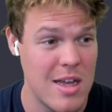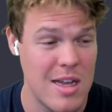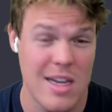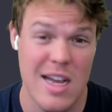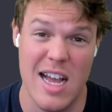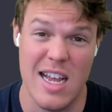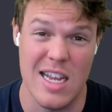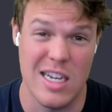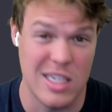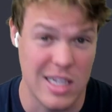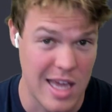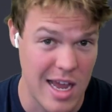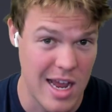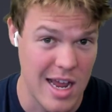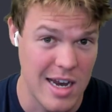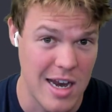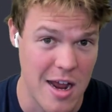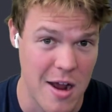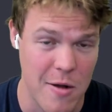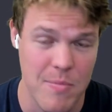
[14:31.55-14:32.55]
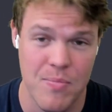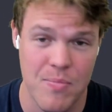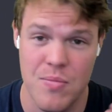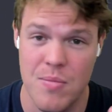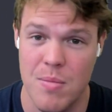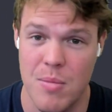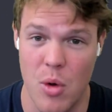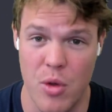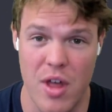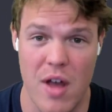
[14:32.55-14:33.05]
I guess you can now.
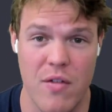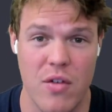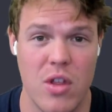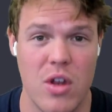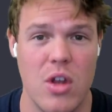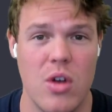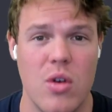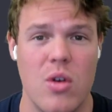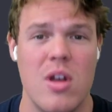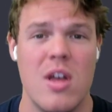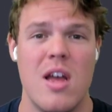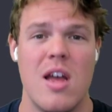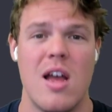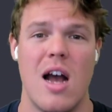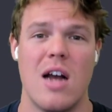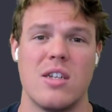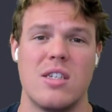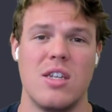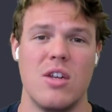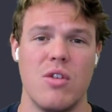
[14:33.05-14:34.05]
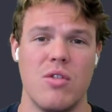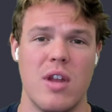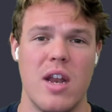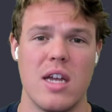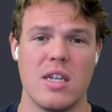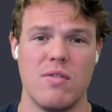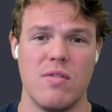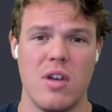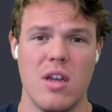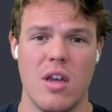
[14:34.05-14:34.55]
But without further ado, I'll see you in the next
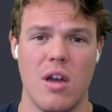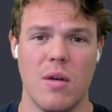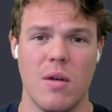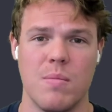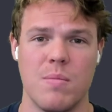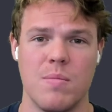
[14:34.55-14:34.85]
video.